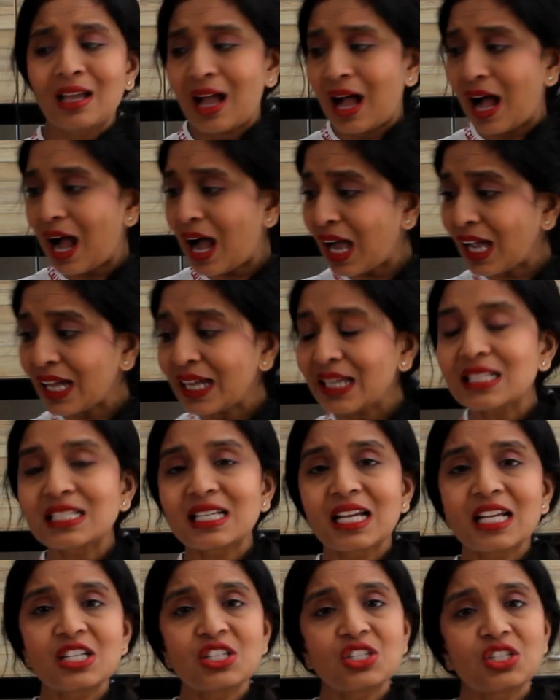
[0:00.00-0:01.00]
I
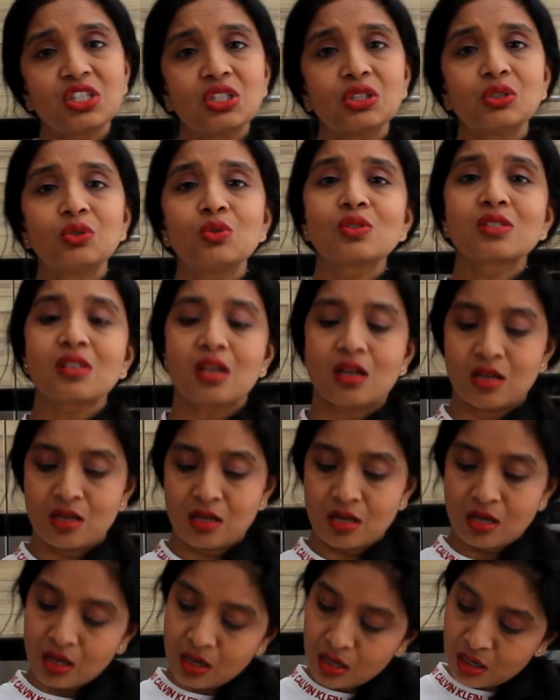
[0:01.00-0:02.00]
tend to use
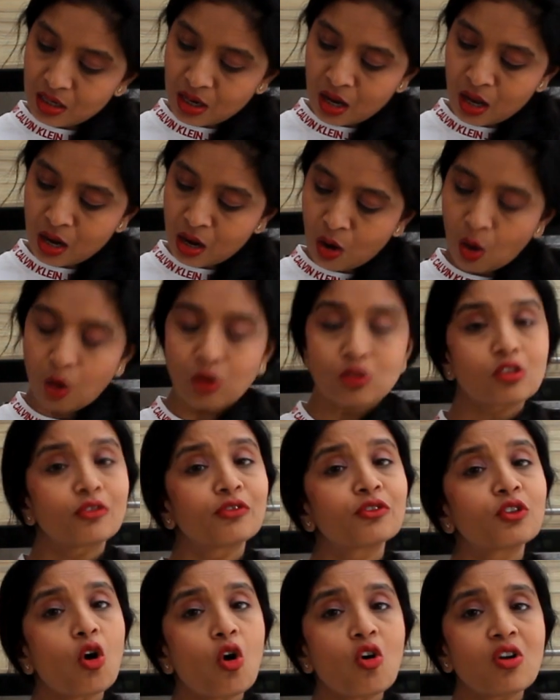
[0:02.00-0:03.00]
a lot of
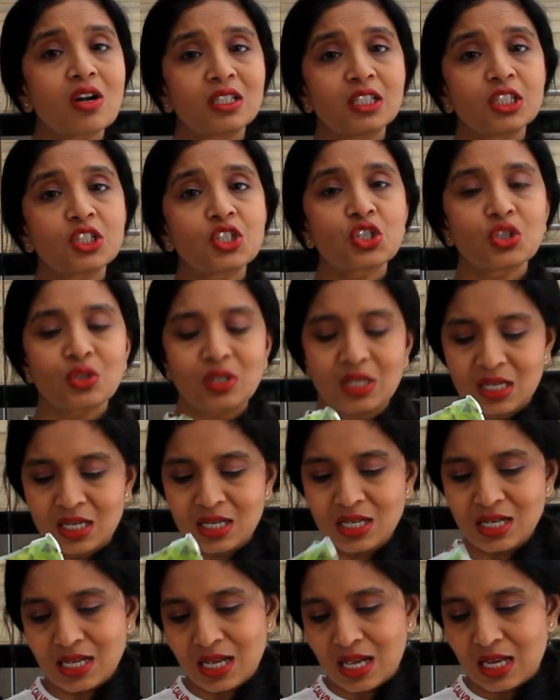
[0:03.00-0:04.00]
coconut sugar,
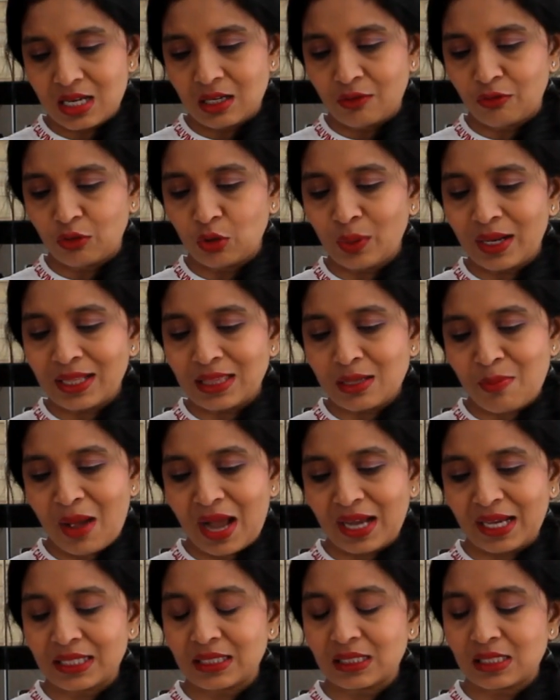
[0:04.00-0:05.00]
and if you read the
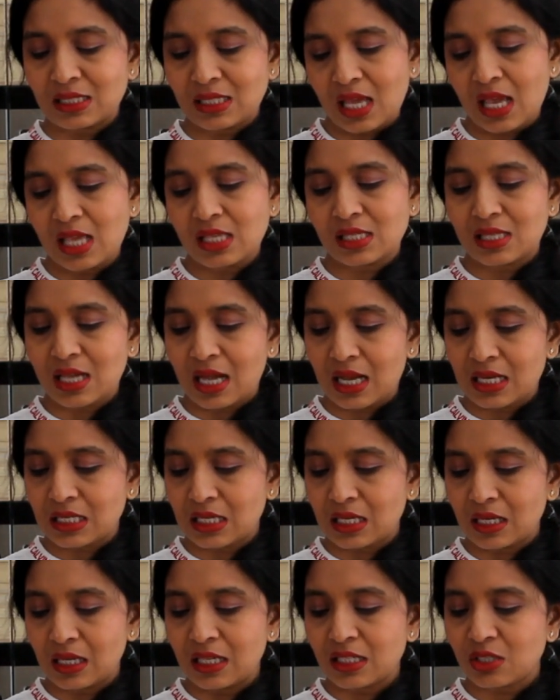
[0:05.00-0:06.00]
packet it says that
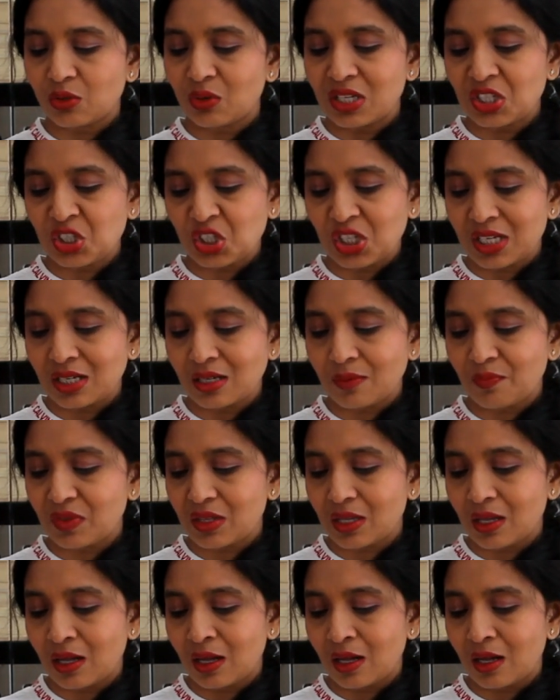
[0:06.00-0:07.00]
it's rich in
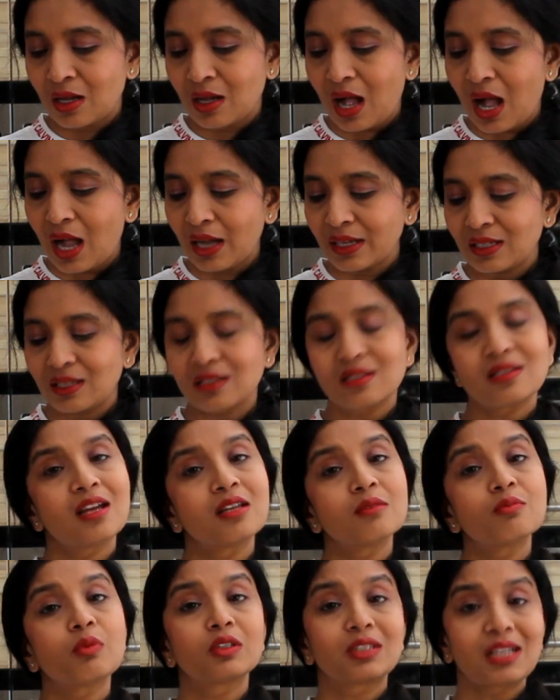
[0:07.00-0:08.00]
iron
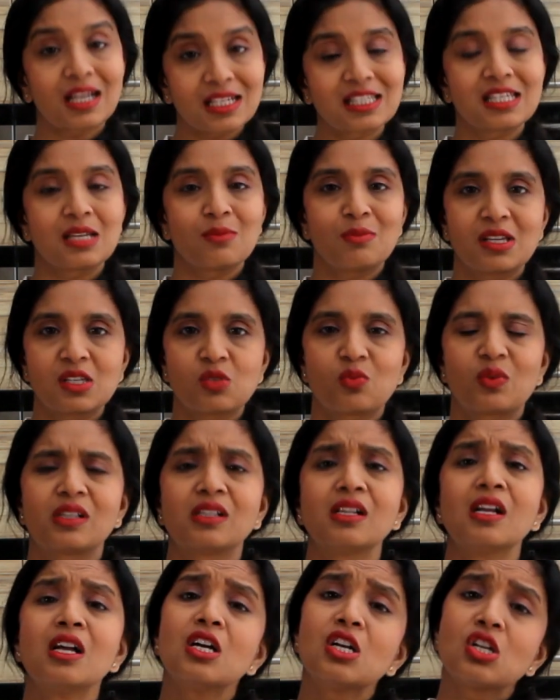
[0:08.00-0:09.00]
and potassium as well.
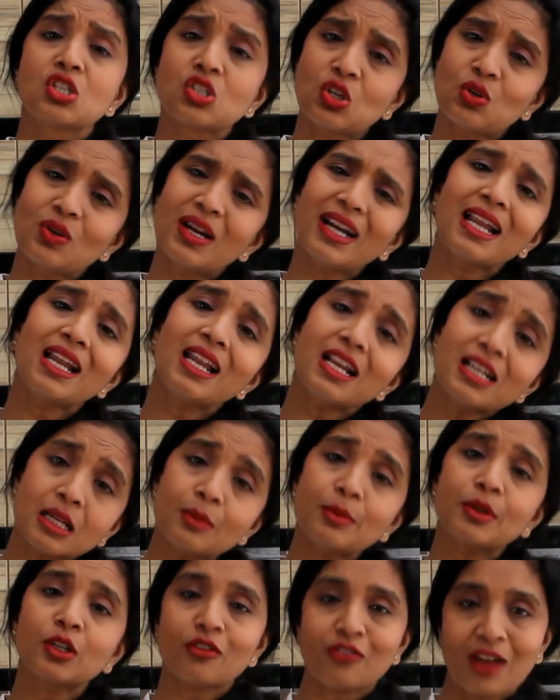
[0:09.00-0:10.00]
So you get a
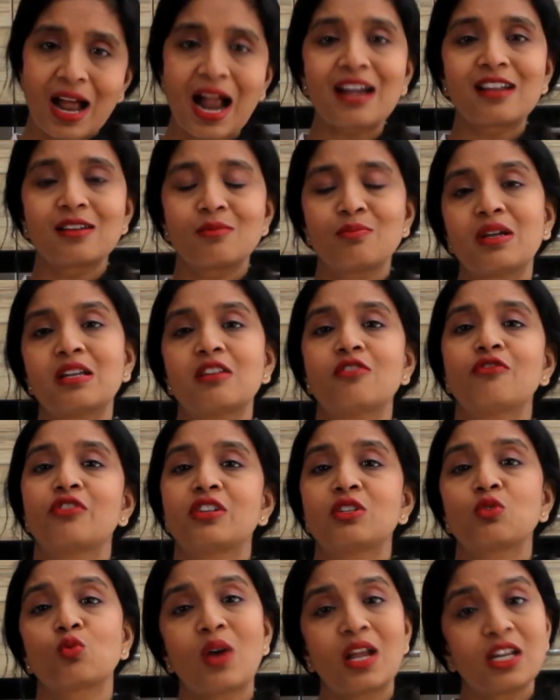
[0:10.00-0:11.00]
little bit of added
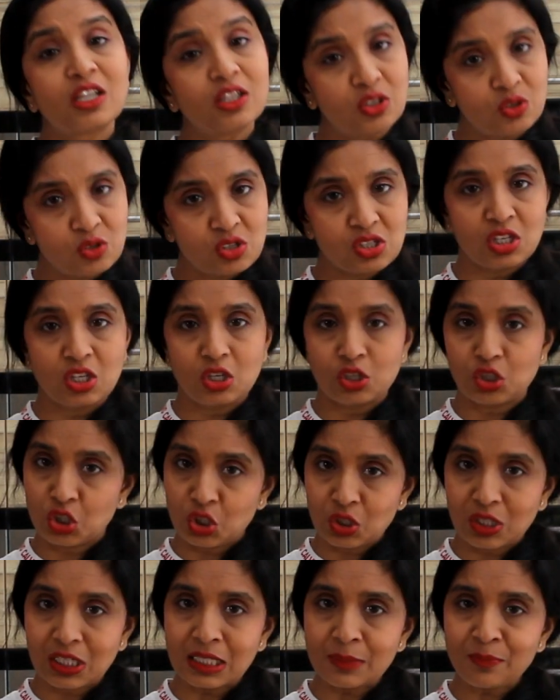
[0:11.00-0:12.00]
benefit while you're using your
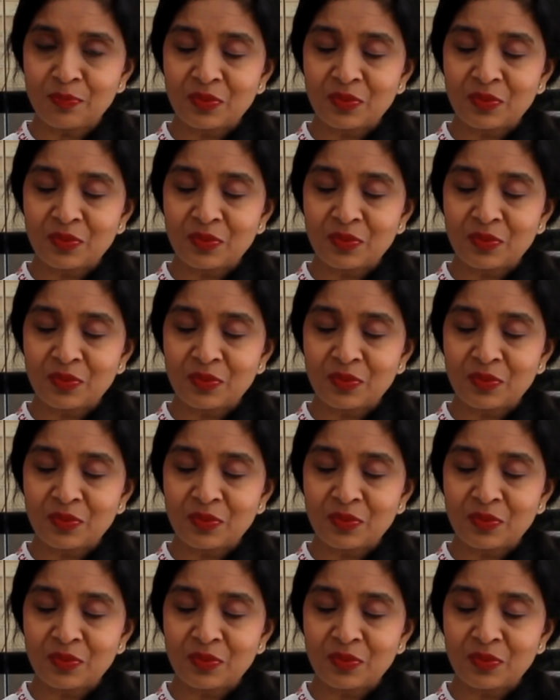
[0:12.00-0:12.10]
sugar.